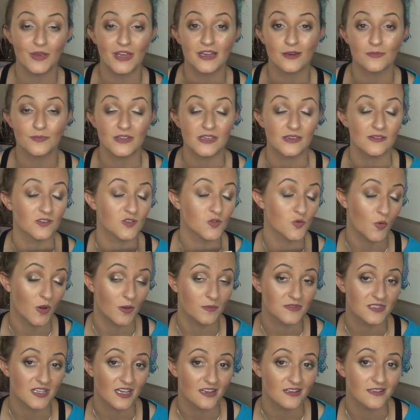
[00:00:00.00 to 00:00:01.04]
Makeup Geek's
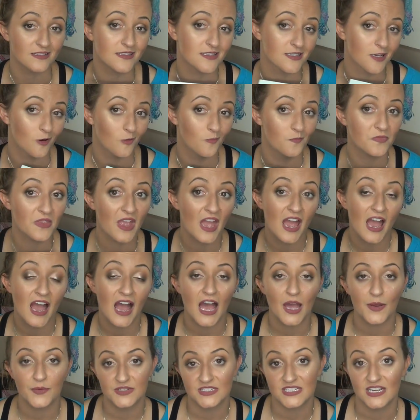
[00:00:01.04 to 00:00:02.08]
website. So
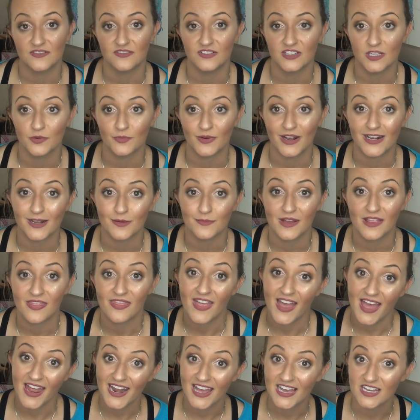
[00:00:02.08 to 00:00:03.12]
I would definitely
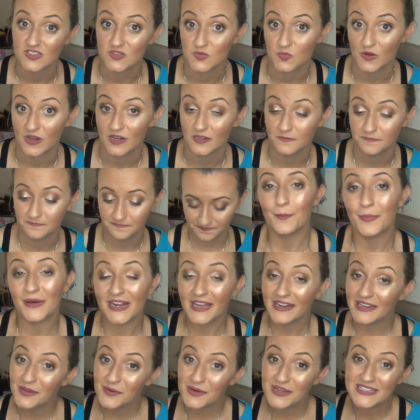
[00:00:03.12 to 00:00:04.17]
recommend that as well. But
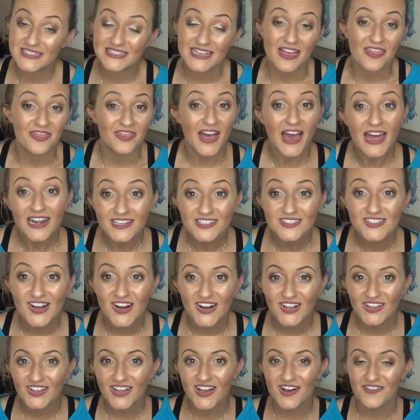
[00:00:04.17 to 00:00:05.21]
anyways, that is
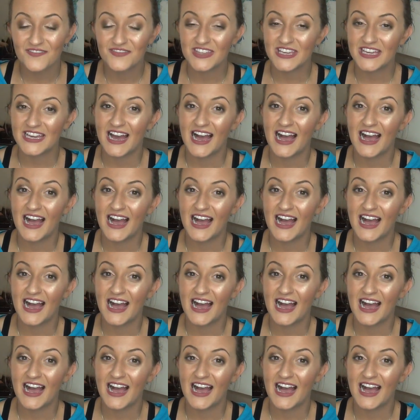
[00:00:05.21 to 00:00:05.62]
all of the